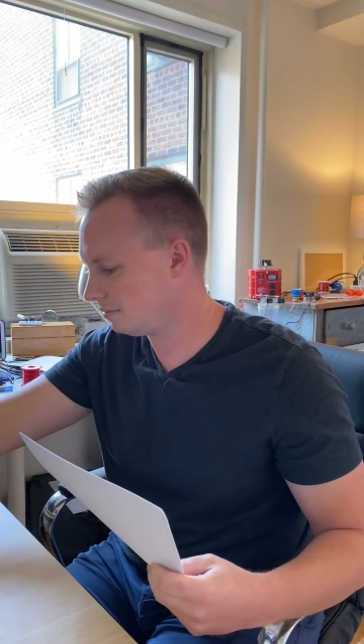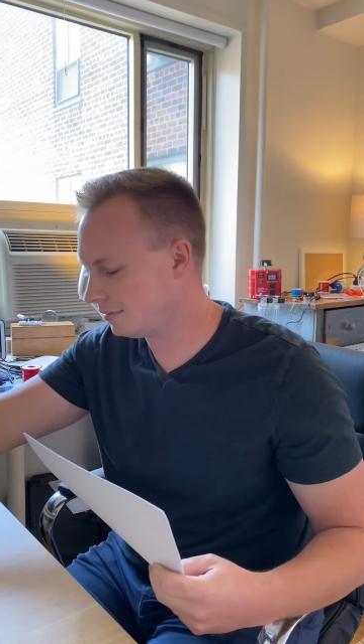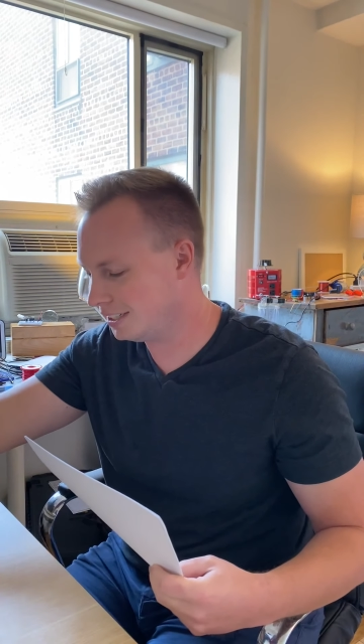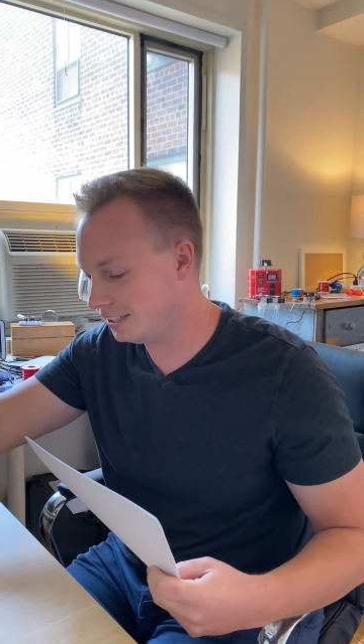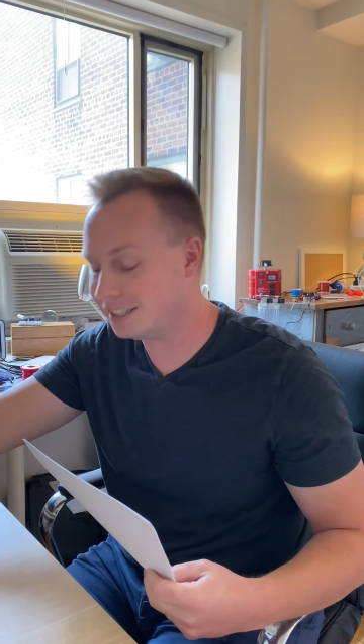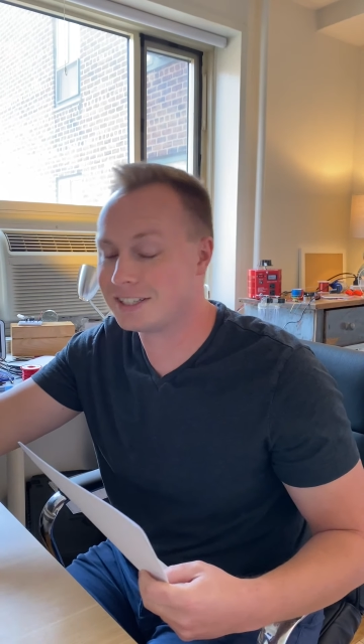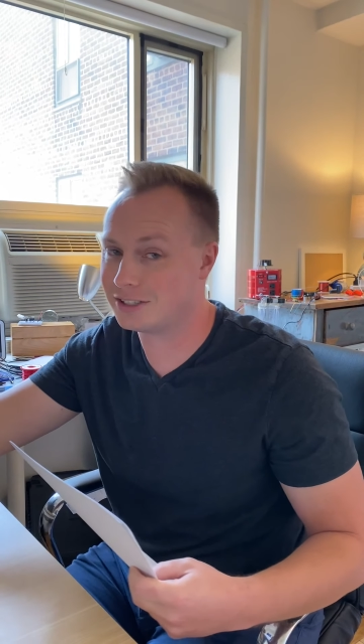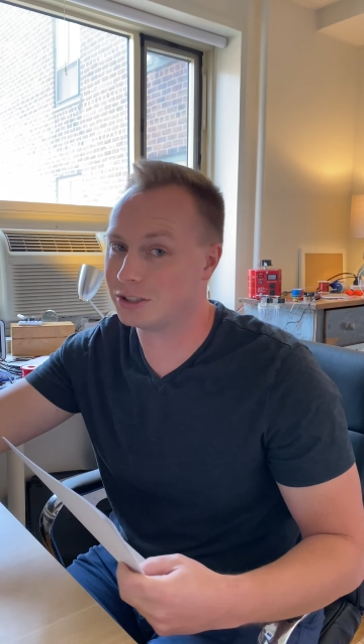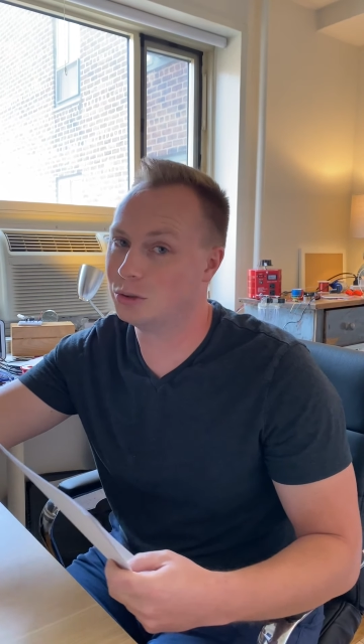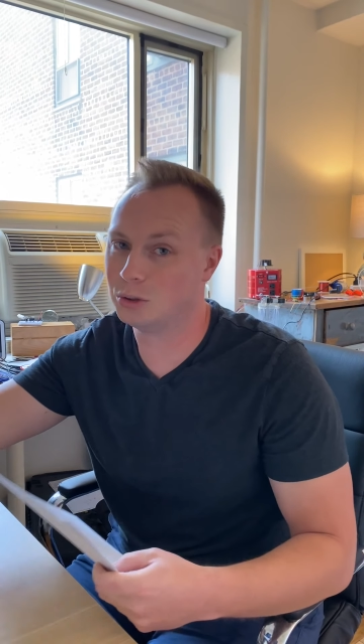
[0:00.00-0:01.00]
see, this is
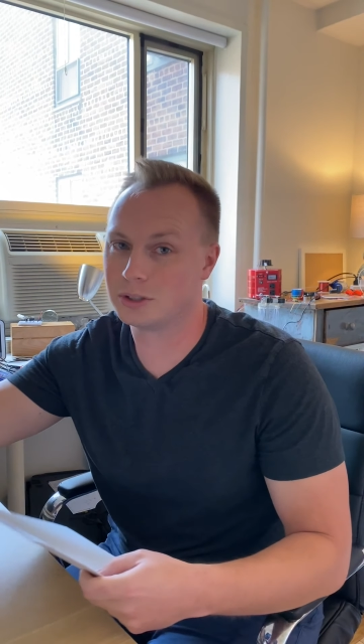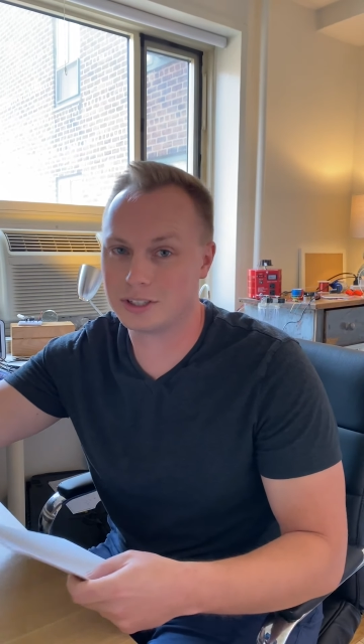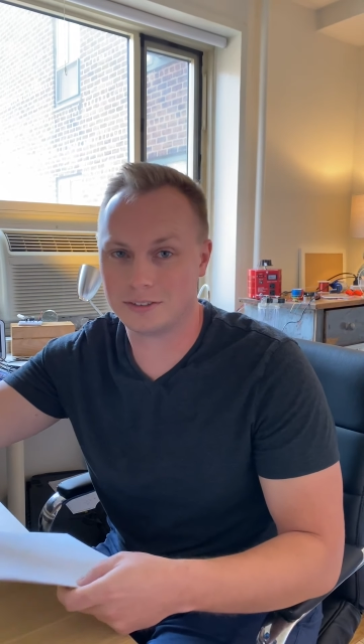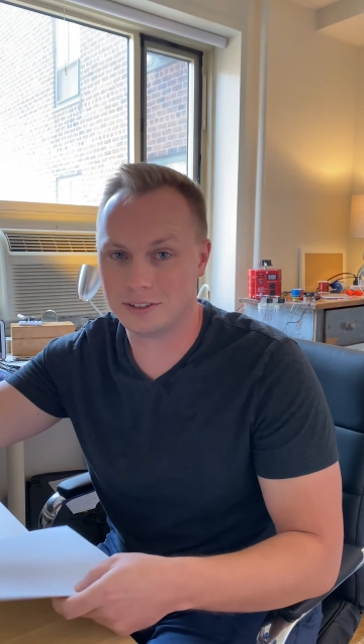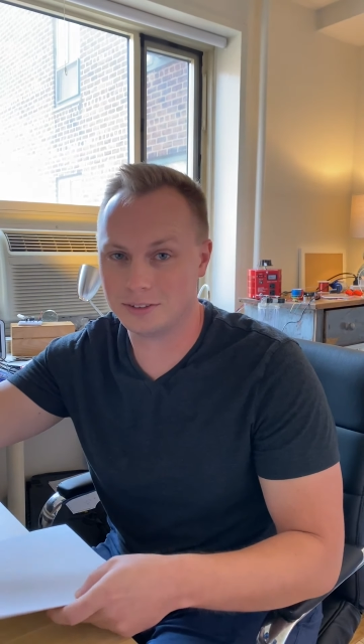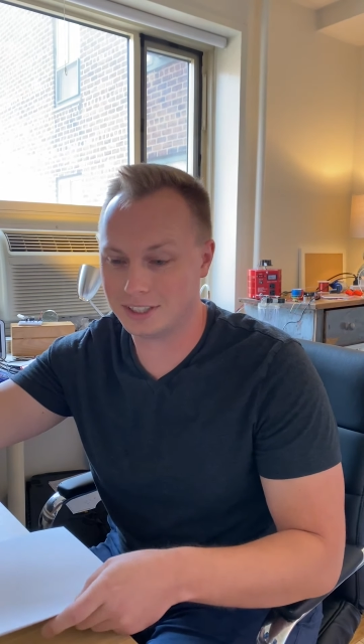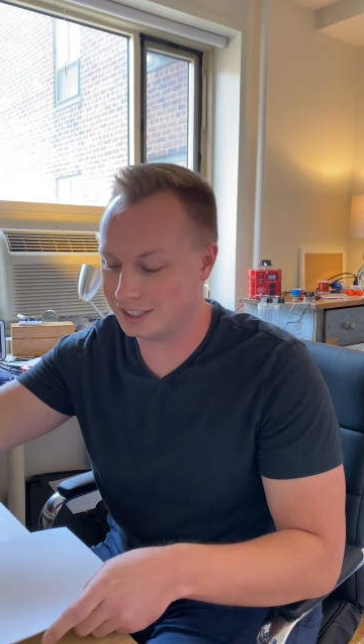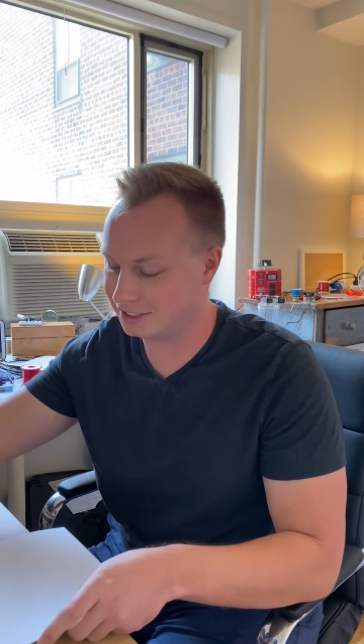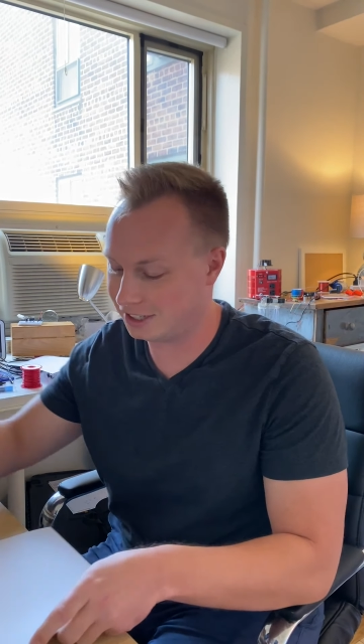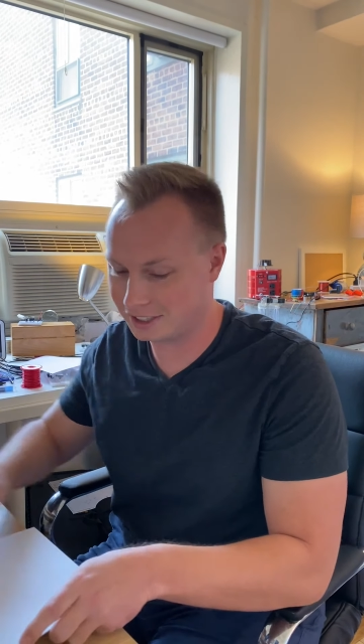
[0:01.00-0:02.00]
the cool stuff I really
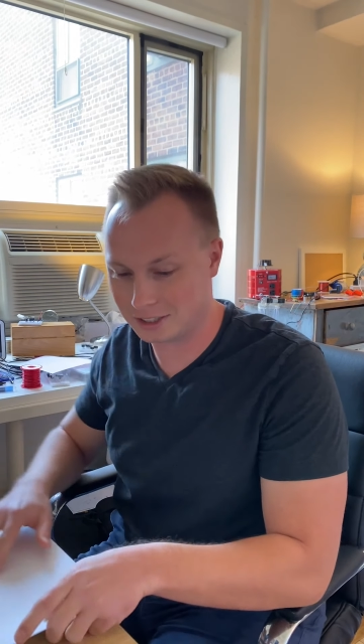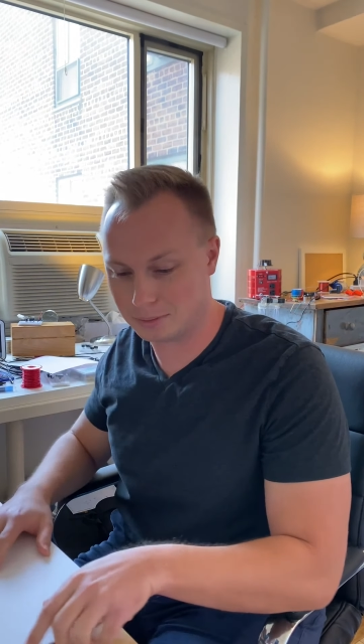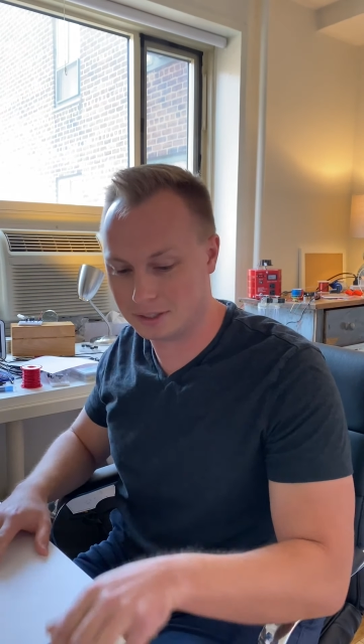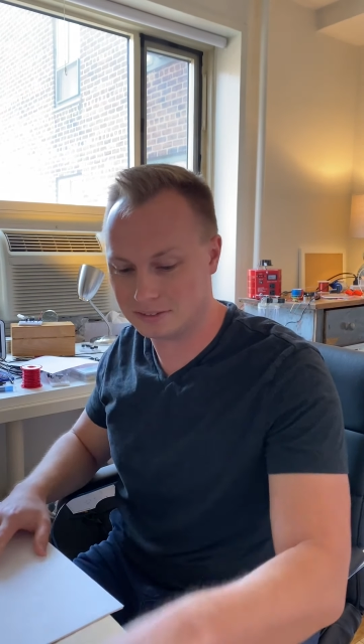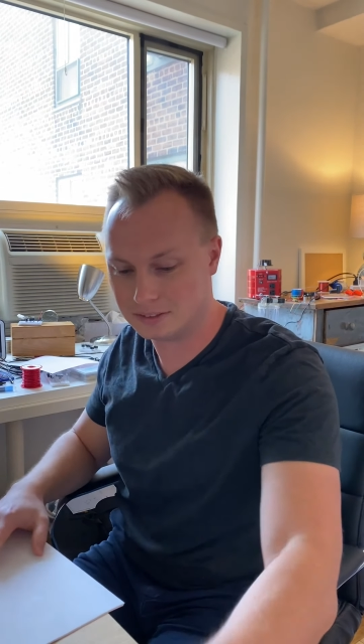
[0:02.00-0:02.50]
like talking about.